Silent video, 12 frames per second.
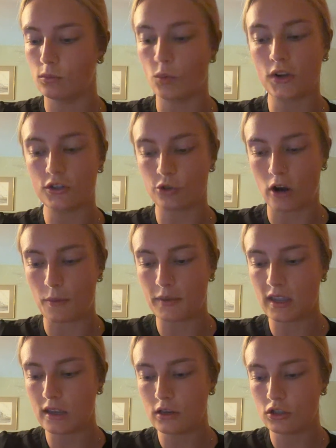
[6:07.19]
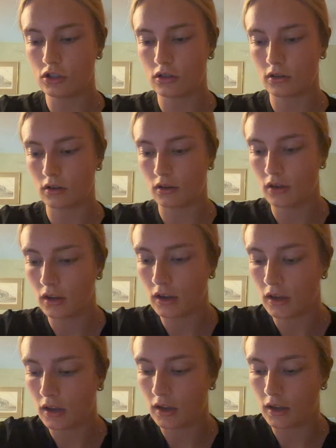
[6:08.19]
1 drop each,
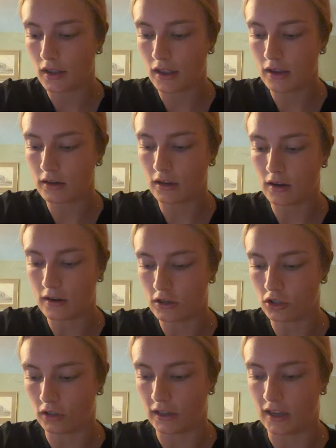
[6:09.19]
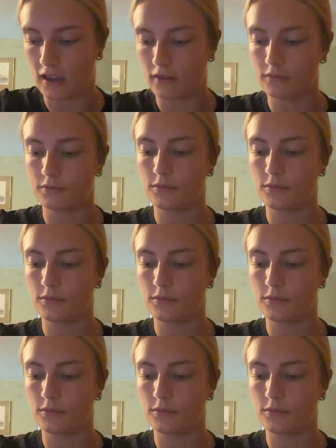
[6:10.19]
and initialing it.